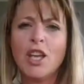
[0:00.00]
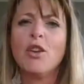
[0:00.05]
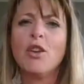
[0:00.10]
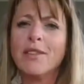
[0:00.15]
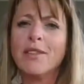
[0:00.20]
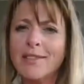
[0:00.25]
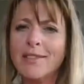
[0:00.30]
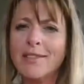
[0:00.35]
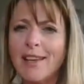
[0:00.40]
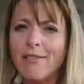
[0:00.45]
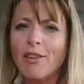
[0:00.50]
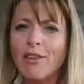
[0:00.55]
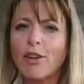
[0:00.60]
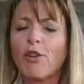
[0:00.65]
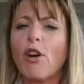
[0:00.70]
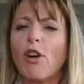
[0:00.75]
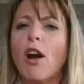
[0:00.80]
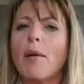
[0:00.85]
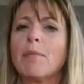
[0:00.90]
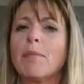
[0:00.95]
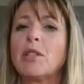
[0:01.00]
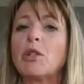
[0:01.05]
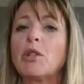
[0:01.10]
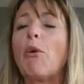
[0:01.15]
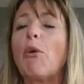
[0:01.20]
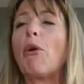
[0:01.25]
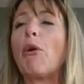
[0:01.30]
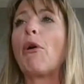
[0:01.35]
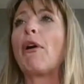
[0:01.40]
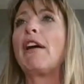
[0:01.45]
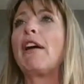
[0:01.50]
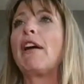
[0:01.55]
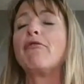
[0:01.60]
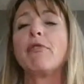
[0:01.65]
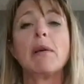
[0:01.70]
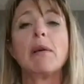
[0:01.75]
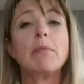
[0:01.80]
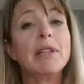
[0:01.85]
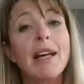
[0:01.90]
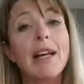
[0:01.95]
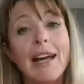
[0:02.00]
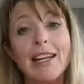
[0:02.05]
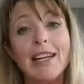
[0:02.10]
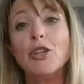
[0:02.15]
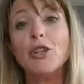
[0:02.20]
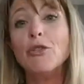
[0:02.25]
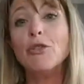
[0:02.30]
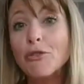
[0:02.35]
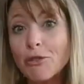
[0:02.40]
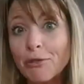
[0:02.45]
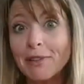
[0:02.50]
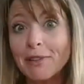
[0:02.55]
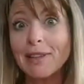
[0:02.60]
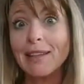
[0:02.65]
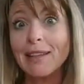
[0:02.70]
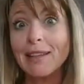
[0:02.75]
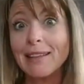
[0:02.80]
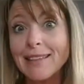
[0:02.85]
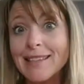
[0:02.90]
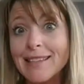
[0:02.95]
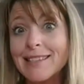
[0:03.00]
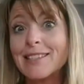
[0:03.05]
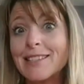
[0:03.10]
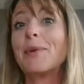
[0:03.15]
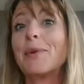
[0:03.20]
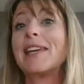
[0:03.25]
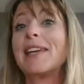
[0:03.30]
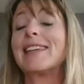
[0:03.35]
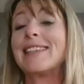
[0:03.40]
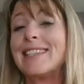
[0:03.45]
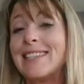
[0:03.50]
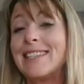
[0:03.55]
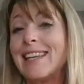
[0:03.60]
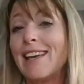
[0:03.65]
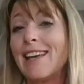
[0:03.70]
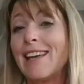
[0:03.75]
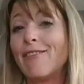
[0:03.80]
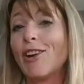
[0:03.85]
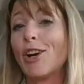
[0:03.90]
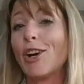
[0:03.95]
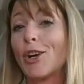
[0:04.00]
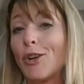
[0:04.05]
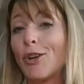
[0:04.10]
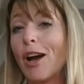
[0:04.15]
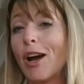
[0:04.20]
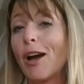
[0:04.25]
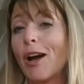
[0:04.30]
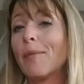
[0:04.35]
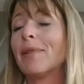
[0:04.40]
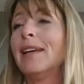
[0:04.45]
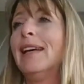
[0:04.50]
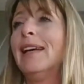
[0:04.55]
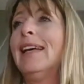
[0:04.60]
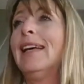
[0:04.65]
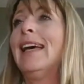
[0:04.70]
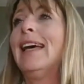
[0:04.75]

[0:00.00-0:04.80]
you can save your crops, or if we apply nutrients, we can save our crop.